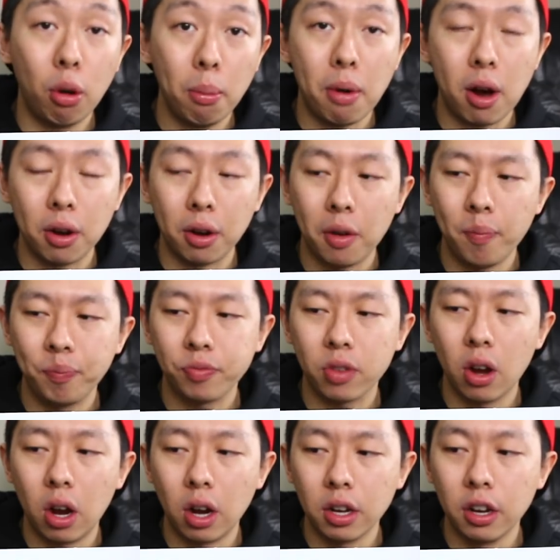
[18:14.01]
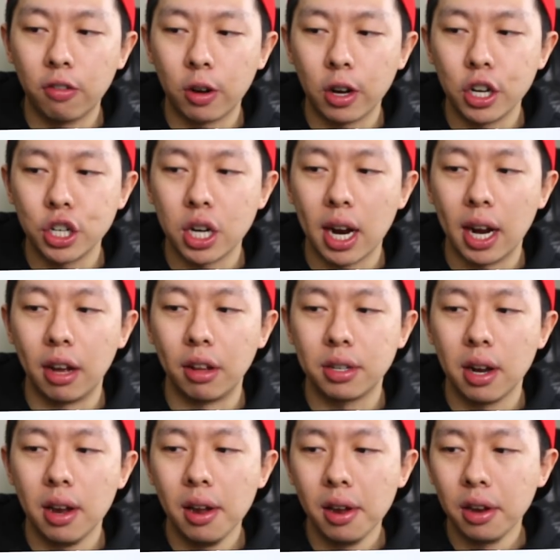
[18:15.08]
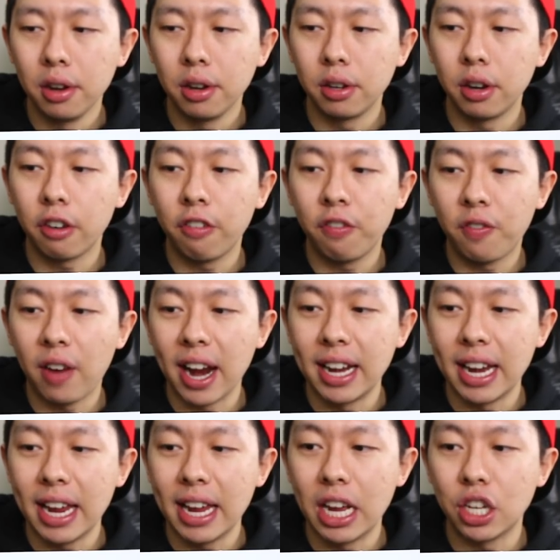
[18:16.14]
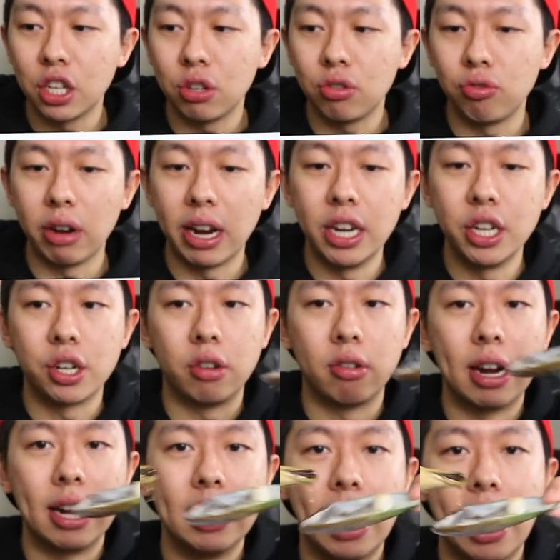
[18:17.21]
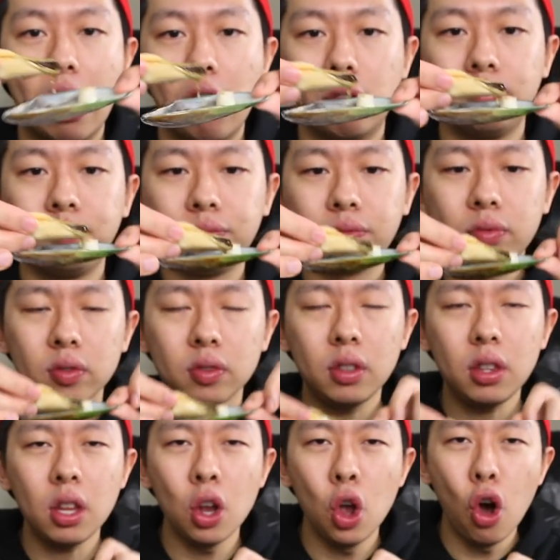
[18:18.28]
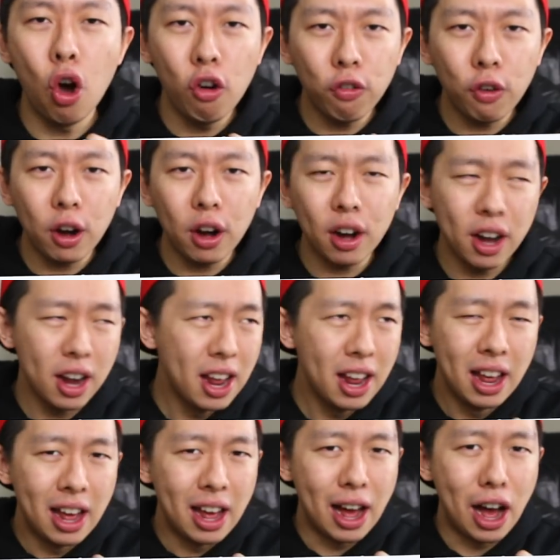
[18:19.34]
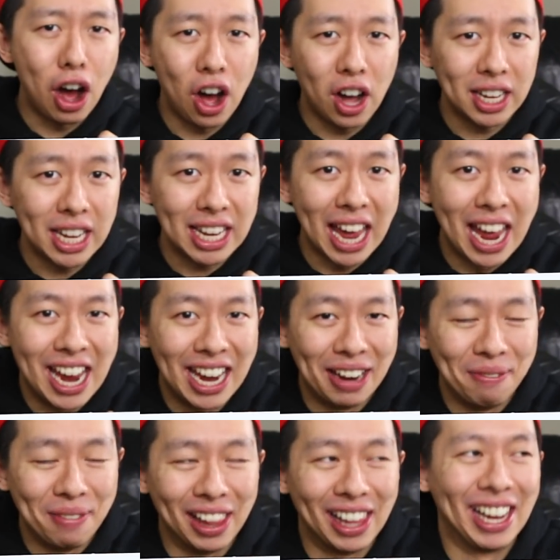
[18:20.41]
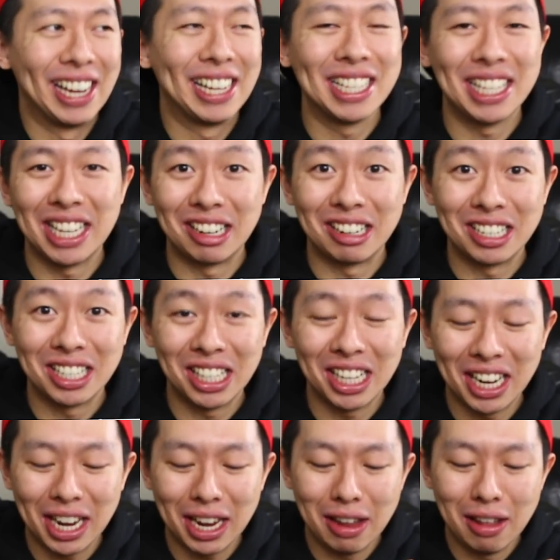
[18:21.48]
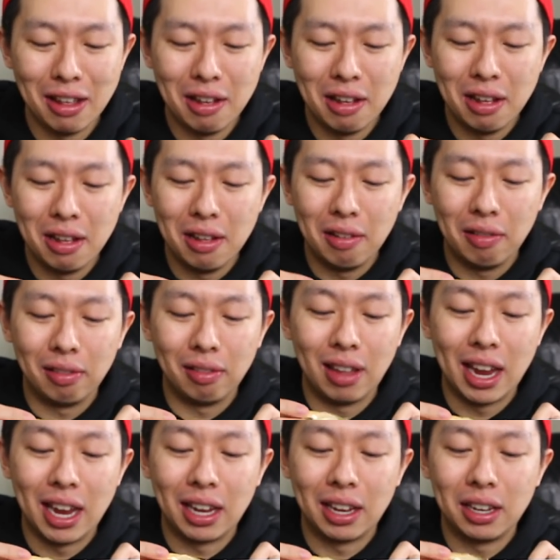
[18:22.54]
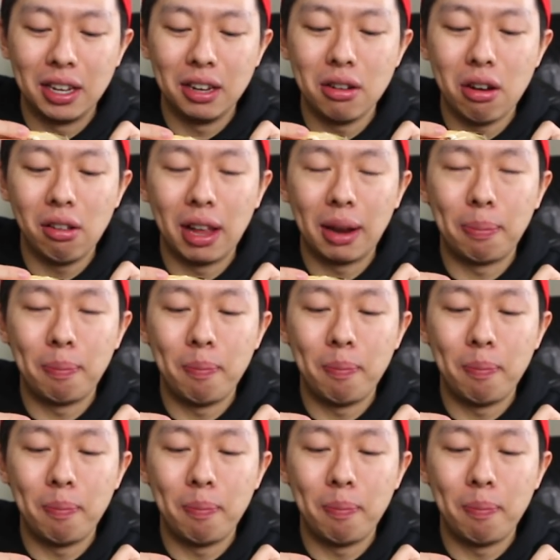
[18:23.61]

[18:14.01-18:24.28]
model are you for your child? You're fighting a stranger right now over a hockey game. Like, seriously? Like, you know,